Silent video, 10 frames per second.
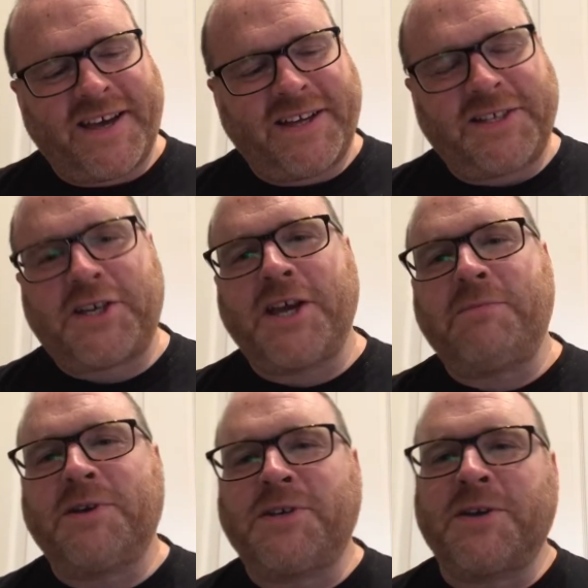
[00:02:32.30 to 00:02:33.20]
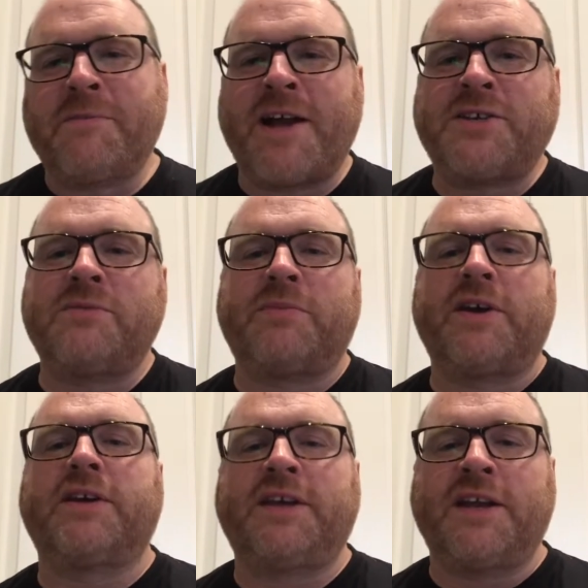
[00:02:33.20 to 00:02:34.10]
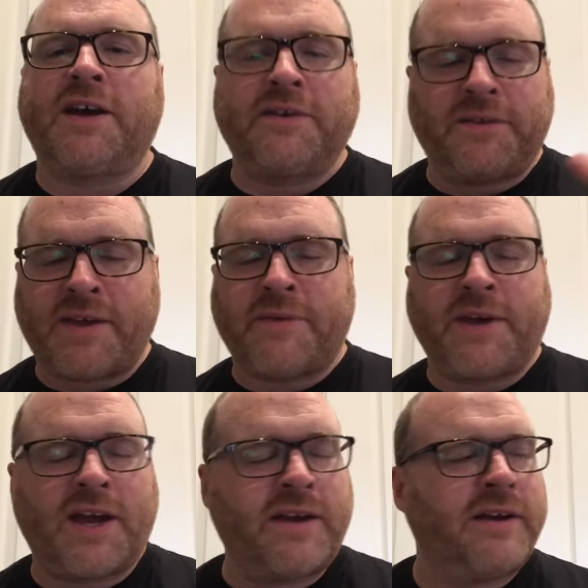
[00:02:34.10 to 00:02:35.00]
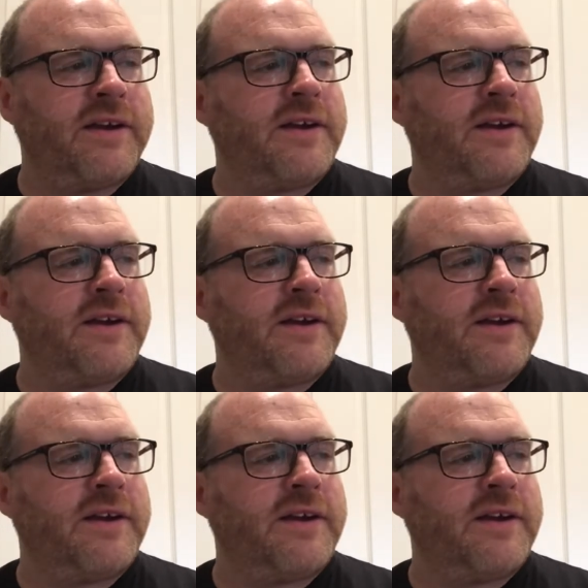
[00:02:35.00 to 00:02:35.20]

cheap, as you'd imagine, but there we go.